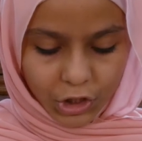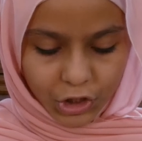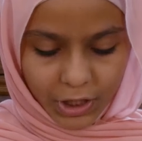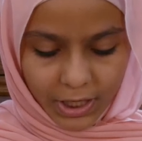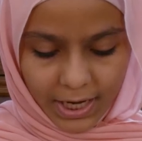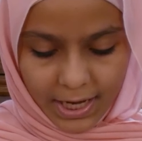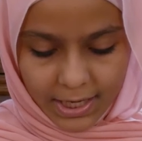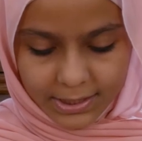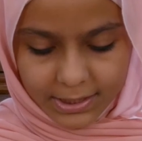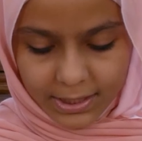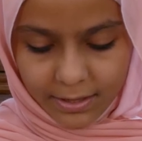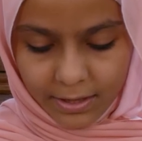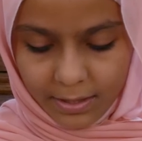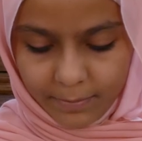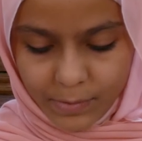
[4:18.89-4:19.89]
She
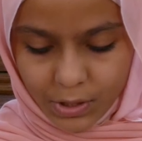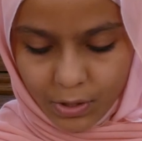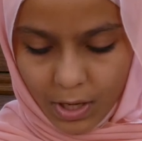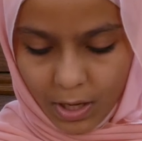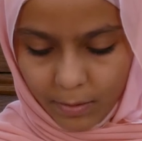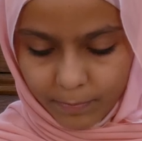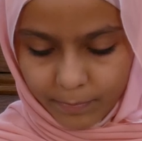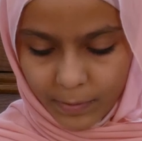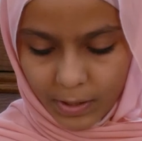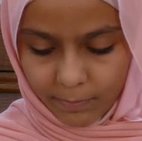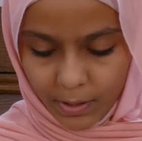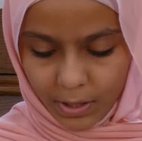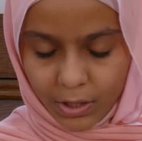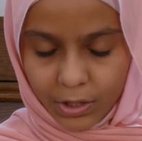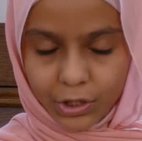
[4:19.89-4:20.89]
asked them to help me
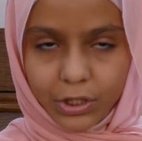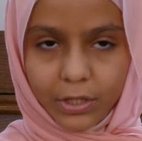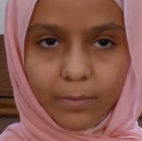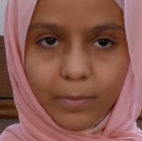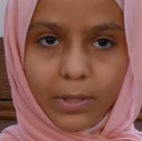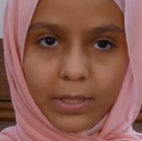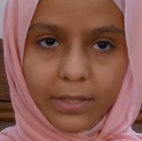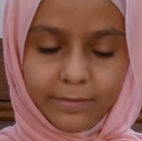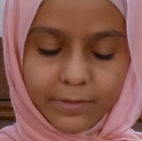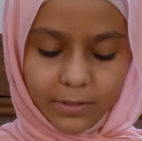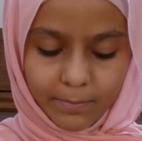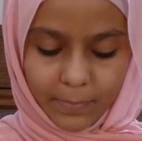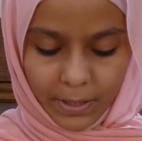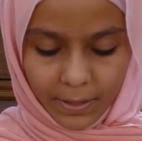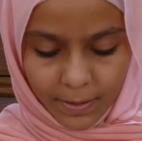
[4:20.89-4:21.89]
because she believes
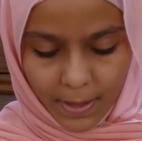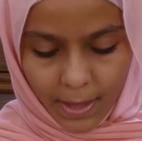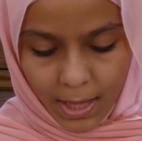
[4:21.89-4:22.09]
in me.